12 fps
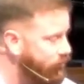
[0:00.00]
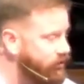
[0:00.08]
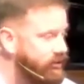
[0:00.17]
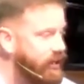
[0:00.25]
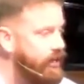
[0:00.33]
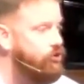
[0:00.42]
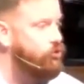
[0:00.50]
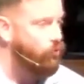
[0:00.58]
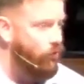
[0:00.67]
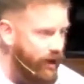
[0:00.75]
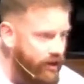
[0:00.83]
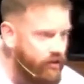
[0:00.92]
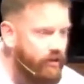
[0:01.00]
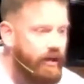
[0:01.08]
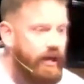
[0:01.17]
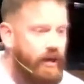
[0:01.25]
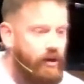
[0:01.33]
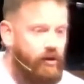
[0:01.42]
to take greater
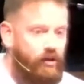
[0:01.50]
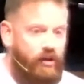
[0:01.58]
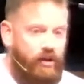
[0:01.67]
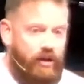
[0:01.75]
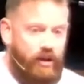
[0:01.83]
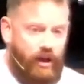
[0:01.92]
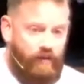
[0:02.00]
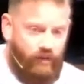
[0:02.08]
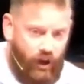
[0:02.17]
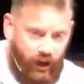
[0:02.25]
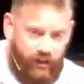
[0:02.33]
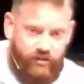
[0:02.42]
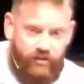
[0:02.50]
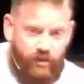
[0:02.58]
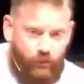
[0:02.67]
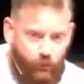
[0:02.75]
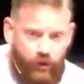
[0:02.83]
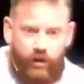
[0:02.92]
care of us
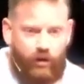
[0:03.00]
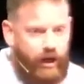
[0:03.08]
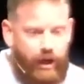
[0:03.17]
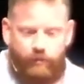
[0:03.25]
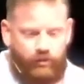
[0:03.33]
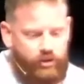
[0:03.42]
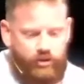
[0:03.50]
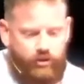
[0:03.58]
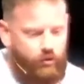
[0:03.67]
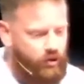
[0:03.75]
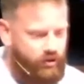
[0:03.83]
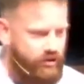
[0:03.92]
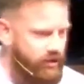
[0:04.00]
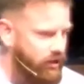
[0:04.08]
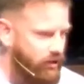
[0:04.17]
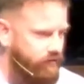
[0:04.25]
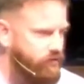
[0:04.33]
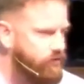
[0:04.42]
than we are able to do ourselves.